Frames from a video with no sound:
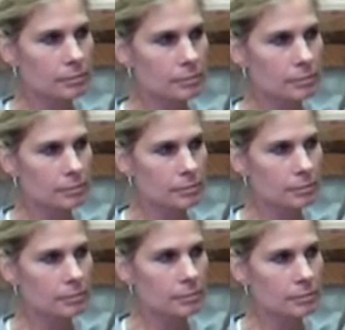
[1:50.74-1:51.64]

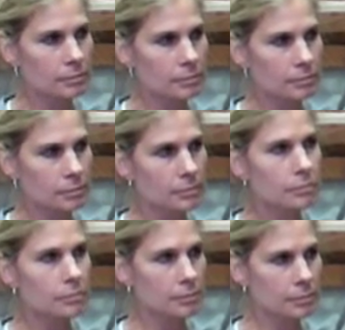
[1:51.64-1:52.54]

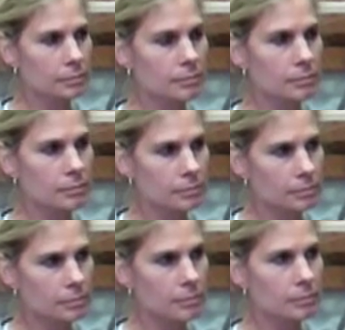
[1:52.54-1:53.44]

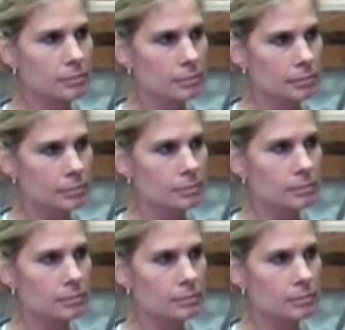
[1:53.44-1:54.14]
[no speech]